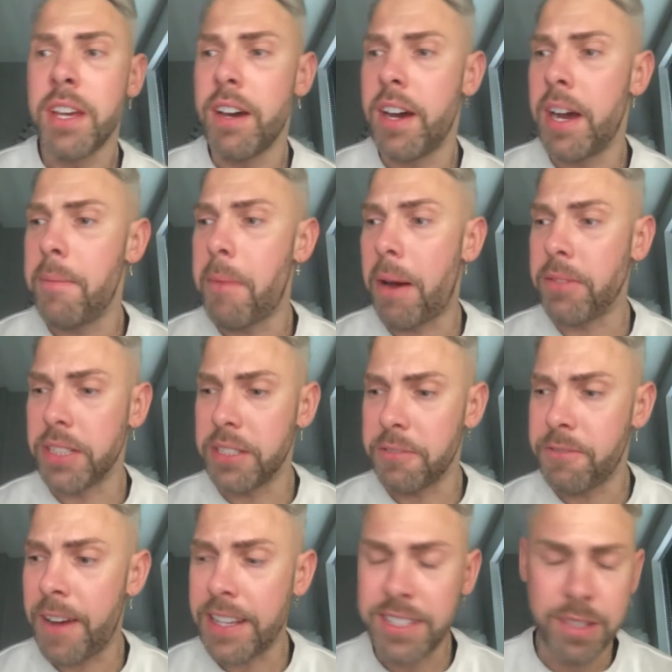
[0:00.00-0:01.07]
Other than the
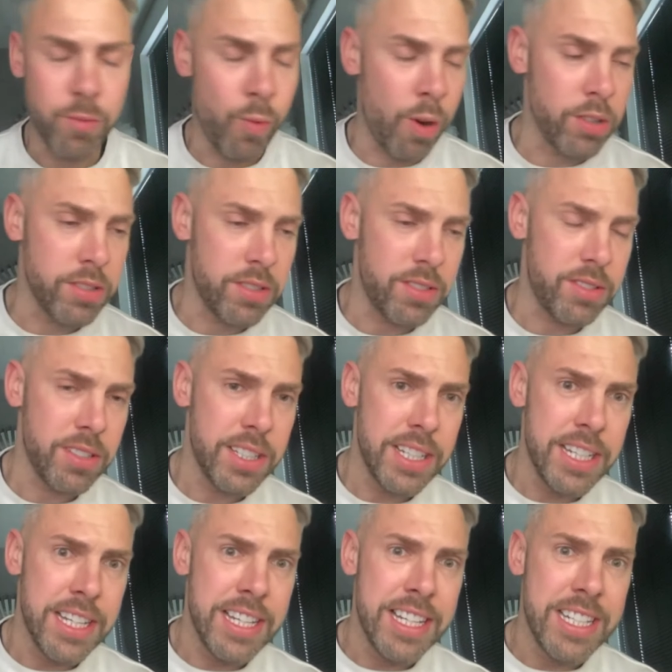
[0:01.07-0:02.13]
fact it was
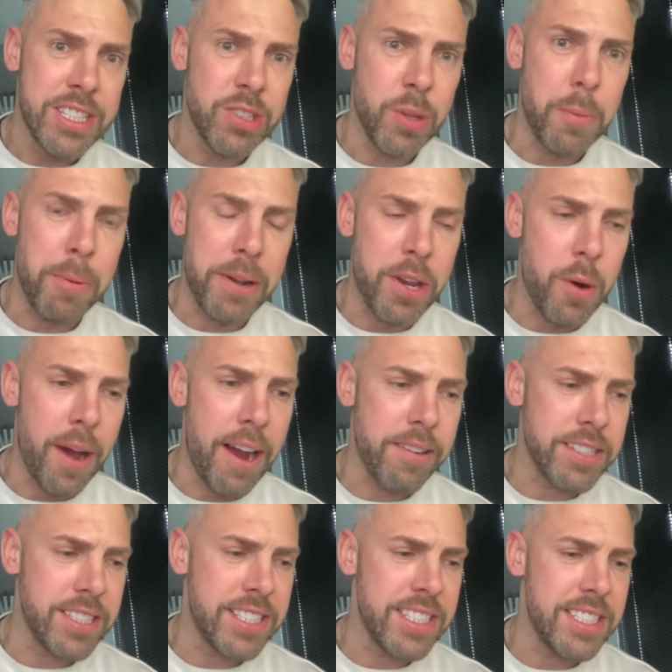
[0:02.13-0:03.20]
Super Neil
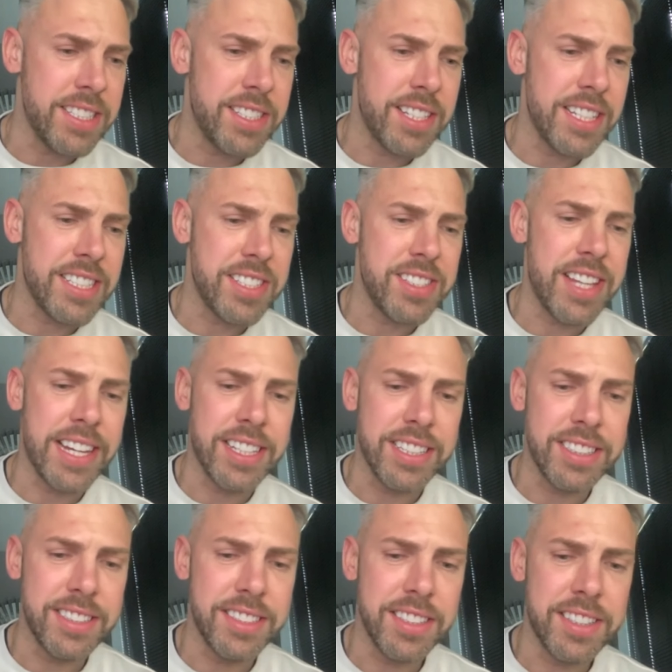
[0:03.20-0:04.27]
Harris's
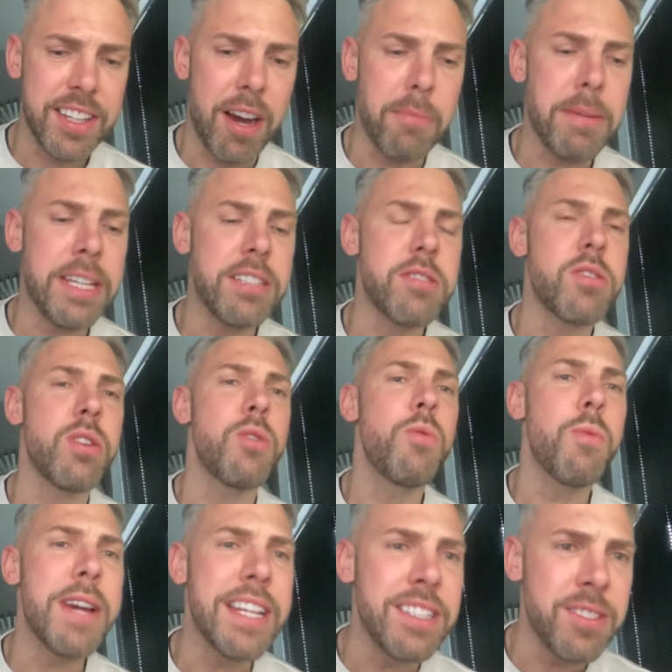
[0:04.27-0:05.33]
second come in, 2
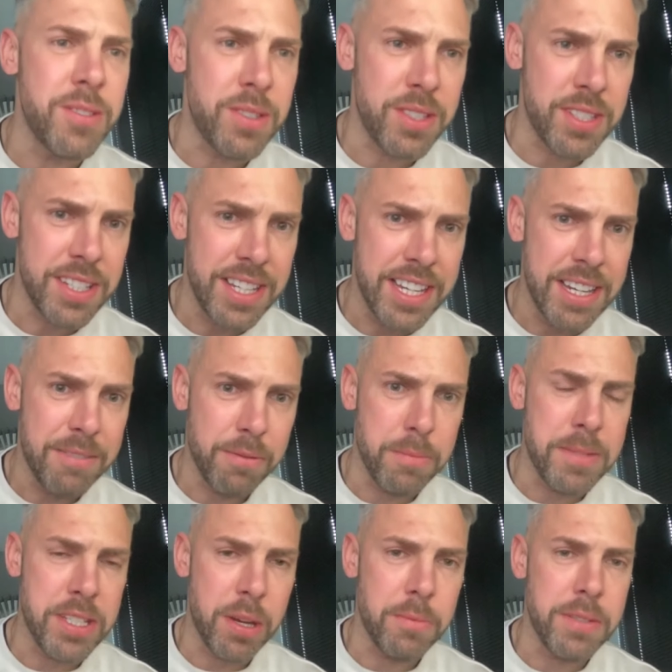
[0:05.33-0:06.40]
wins from
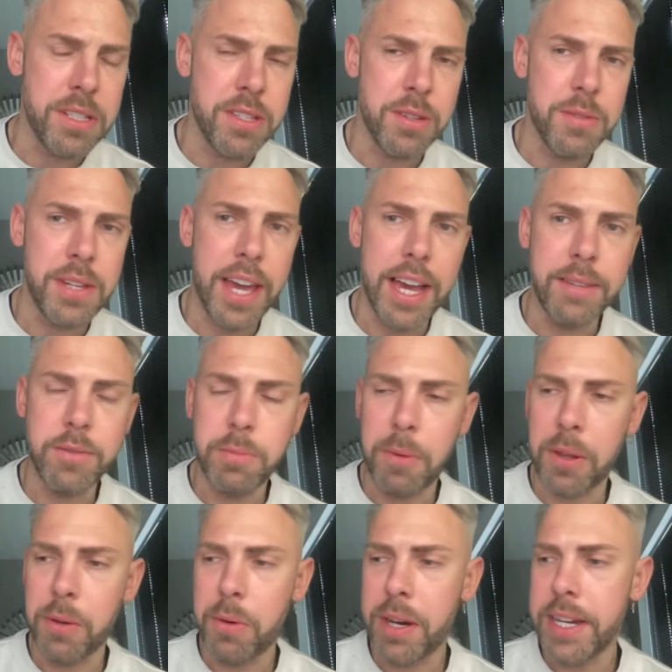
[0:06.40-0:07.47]
his opening 2 games,
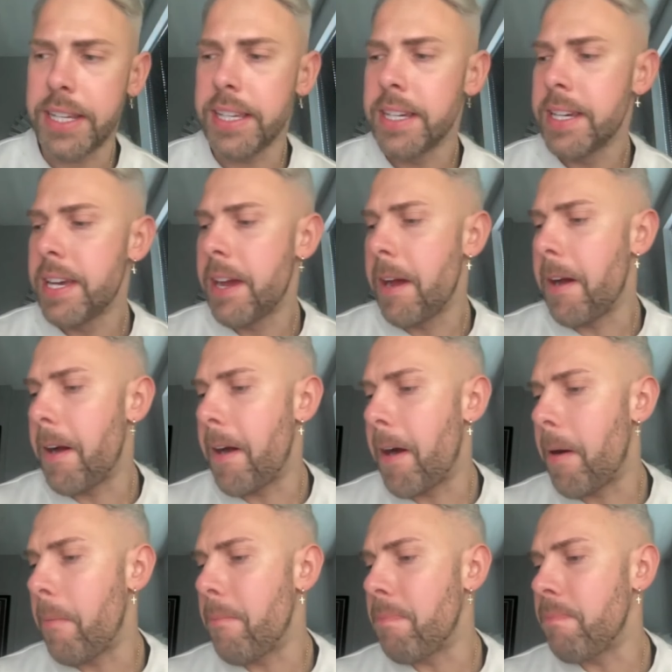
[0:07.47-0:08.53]
by the way.
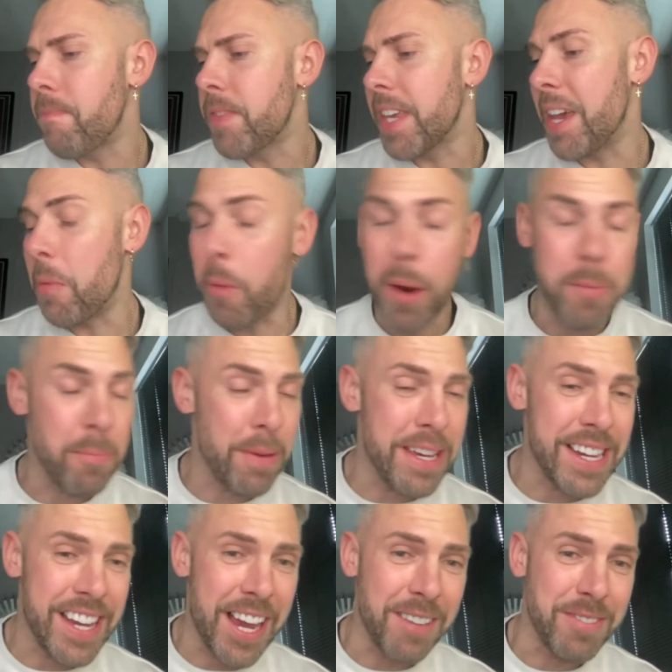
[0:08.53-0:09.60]
It won't be
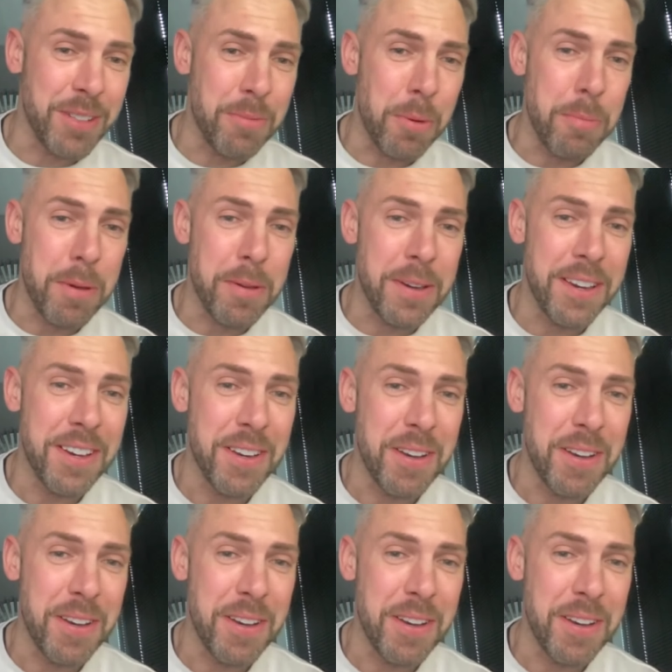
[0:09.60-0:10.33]
a game that will be